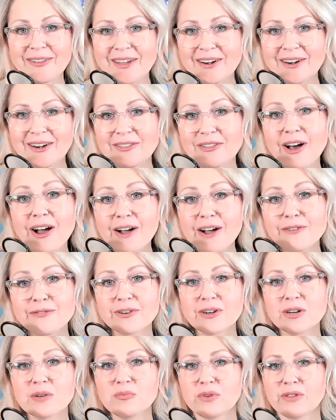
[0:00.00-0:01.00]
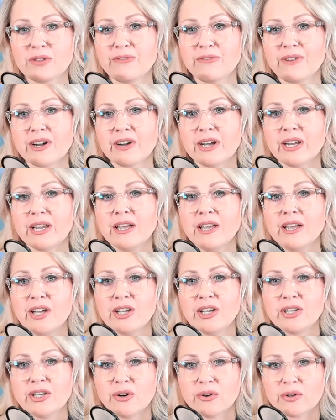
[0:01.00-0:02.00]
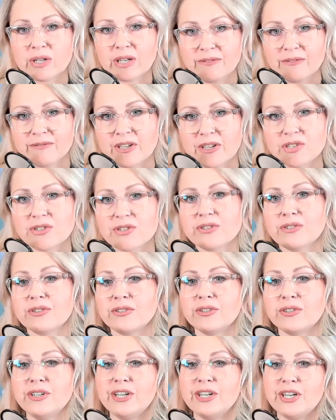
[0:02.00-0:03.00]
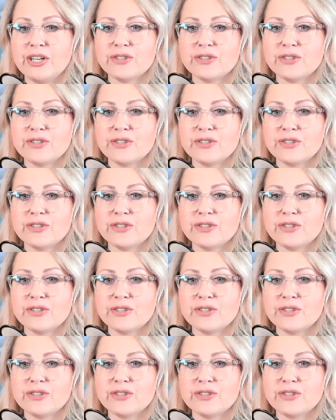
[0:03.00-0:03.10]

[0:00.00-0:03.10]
in a law firm with very, you know, conventional,